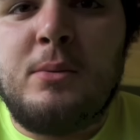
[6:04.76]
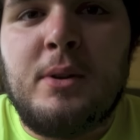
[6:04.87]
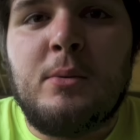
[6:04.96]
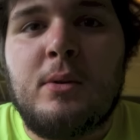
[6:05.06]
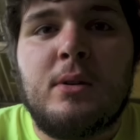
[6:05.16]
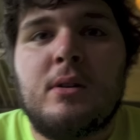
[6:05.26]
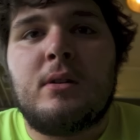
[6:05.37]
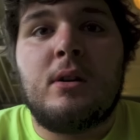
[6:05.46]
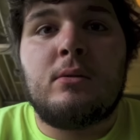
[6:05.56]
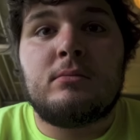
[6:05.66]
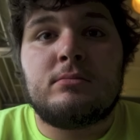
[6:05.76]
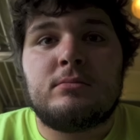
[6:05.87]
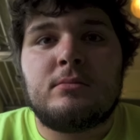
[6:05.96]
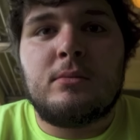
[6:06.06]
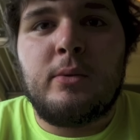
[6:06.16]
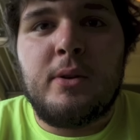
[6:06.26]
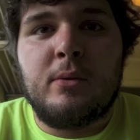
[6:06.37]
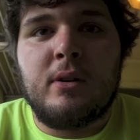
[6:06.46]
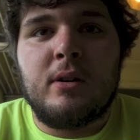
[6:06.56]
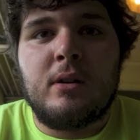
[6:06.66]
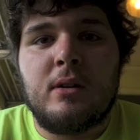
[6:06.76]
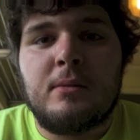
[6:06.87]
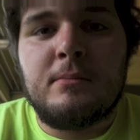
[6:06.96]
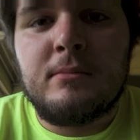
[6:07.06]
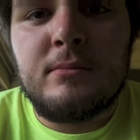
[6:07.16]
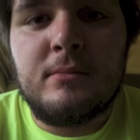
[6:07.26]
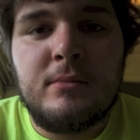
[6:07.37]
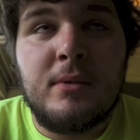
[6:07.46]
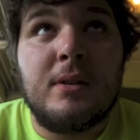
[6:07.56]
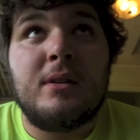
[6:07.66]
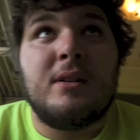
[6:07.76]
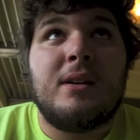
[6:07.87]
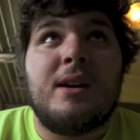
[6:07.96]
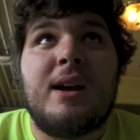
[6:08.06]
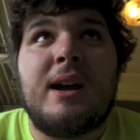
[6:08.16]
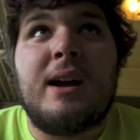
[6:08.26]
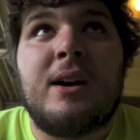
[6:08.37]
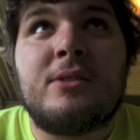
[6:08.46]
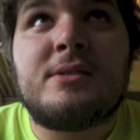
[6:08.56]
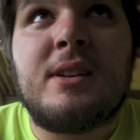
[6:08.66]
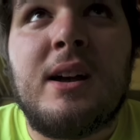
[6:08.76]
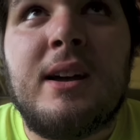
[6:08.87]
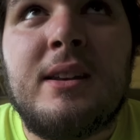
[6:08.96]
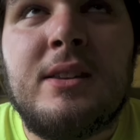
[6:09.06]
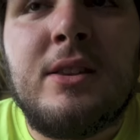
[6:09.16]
we oh we were um outside in